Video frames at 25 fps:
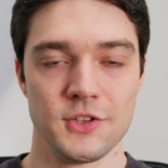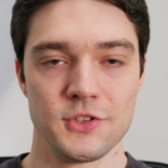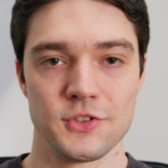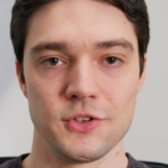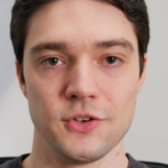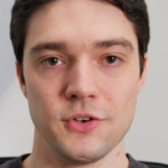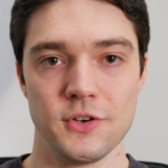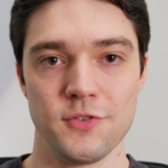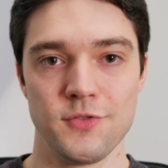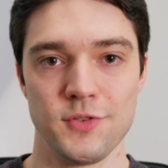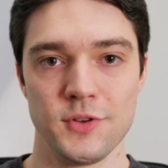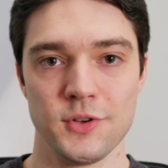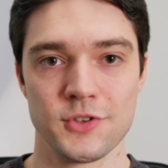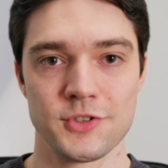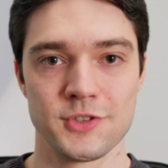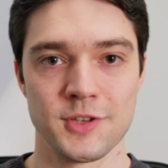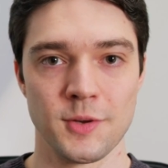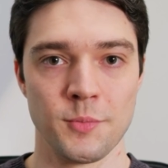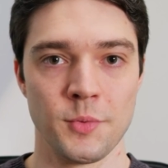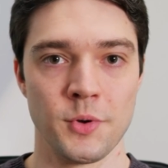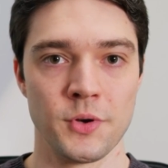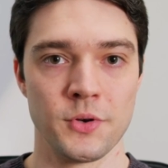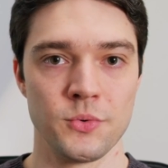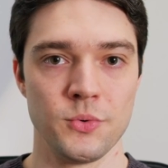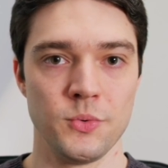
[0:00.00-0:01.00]
So if you're
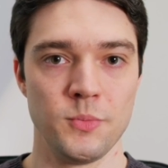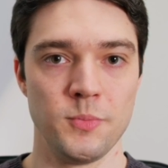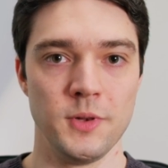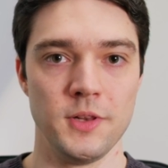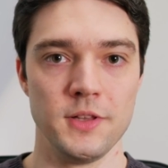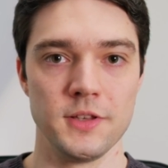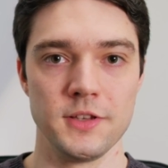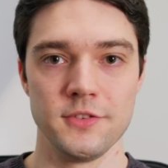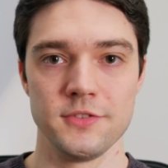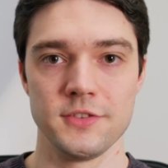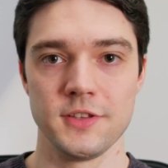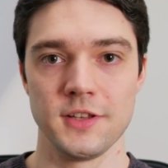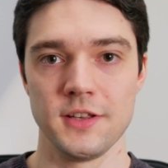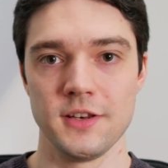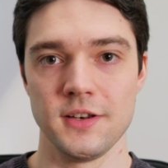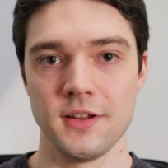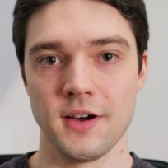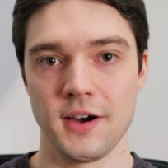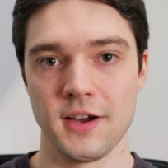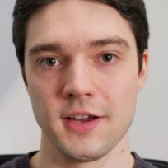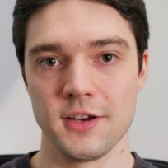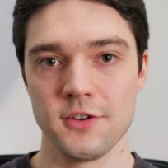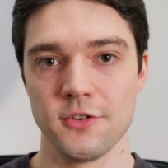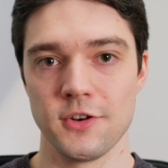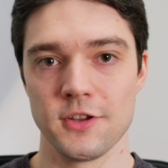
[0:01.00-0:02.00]
someone who believes in
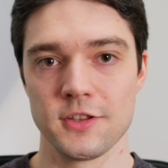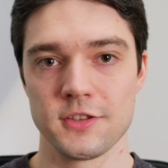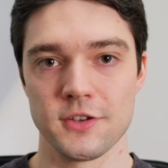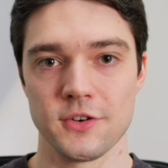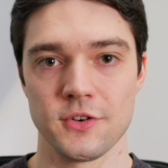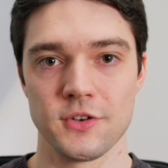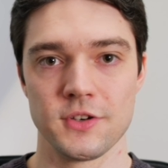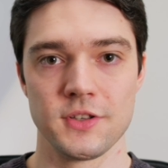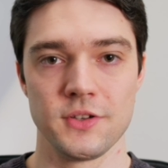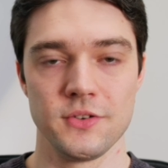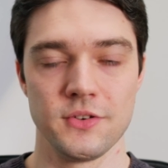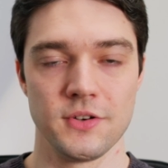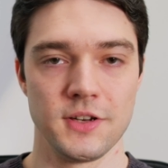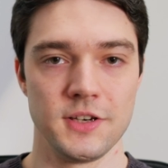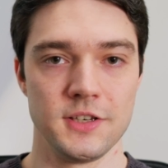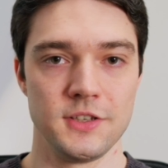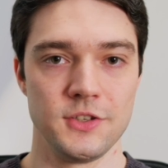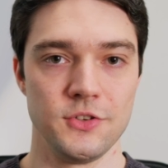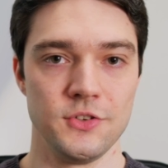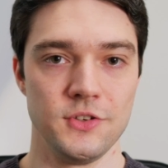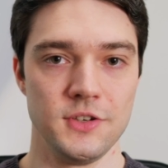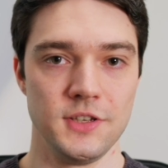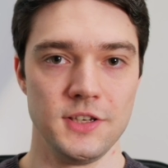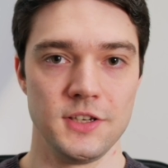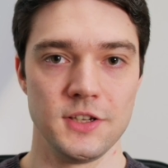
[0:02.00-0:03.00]
high-res audio
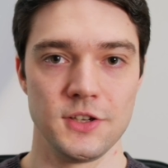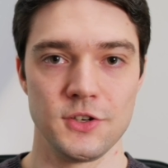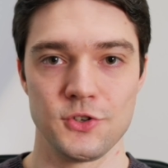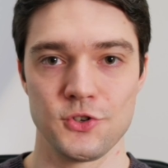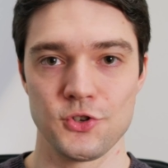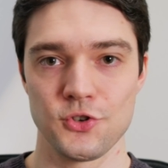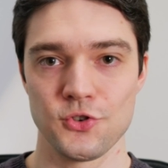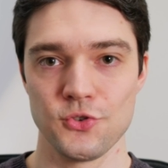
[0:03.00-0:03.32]
and you need